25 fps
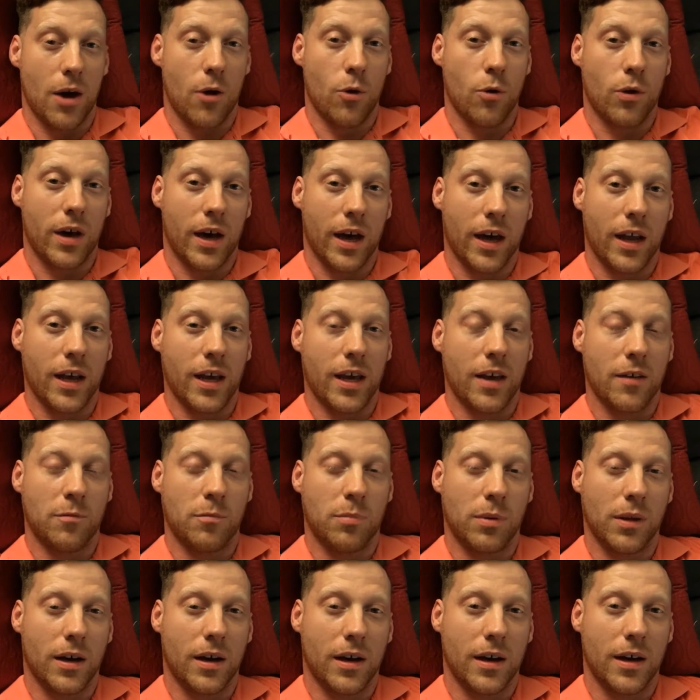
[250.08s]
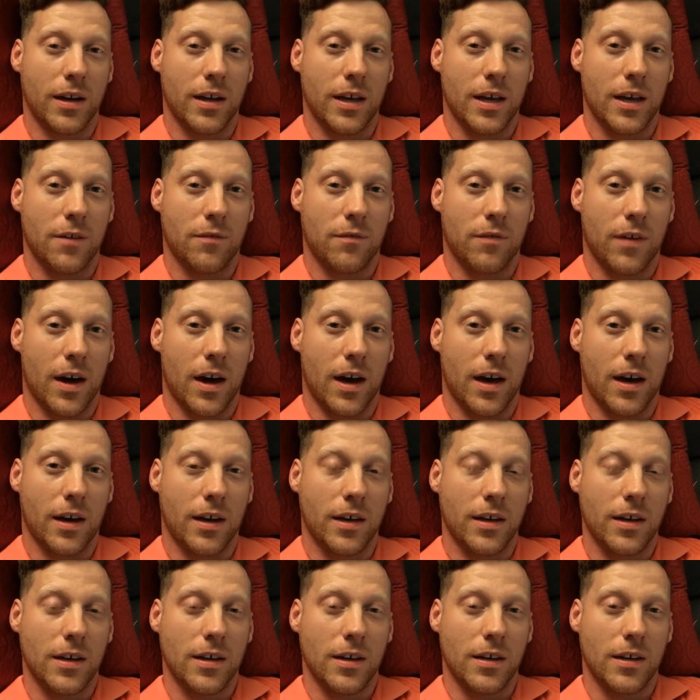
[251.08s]
okay to give blood if
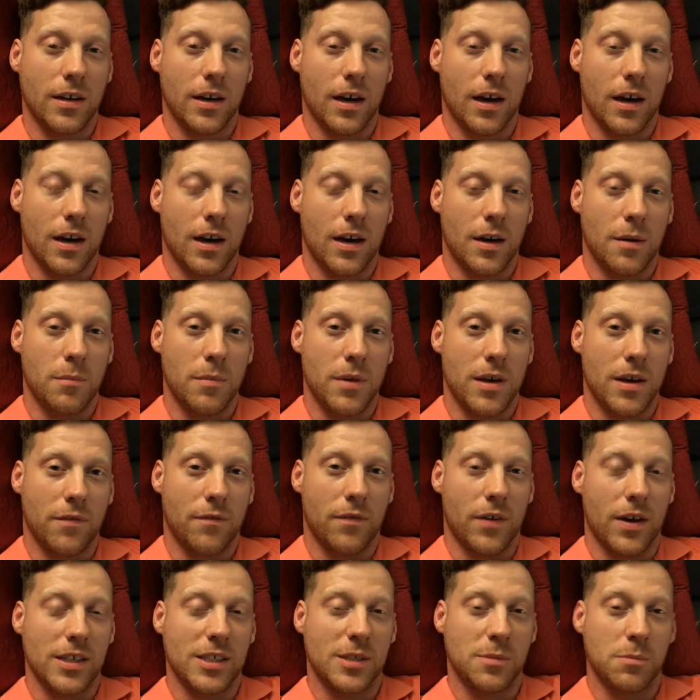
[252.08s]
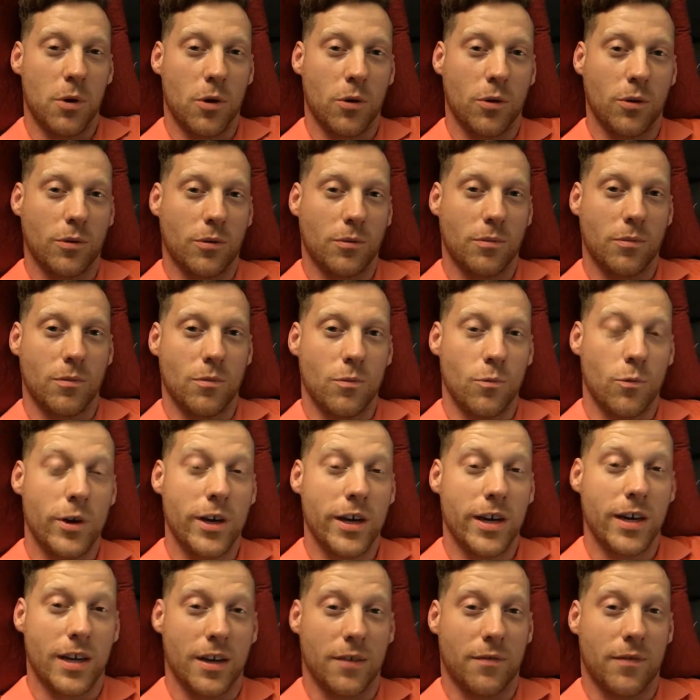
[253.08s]
I smoke
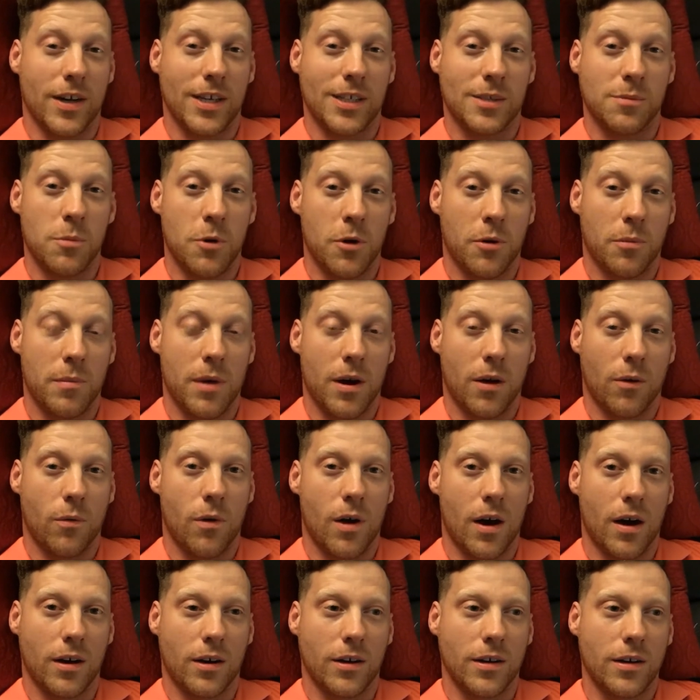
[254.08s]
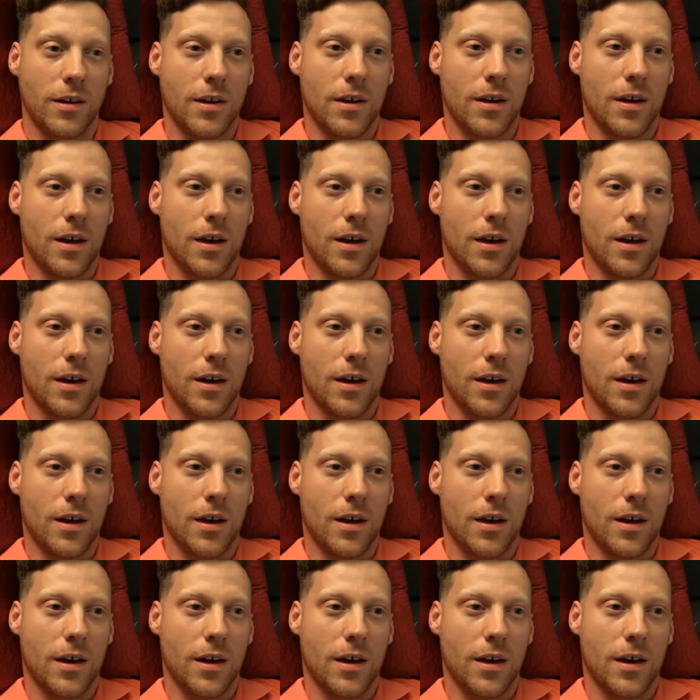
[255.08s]
weed, if I smoke marijuana?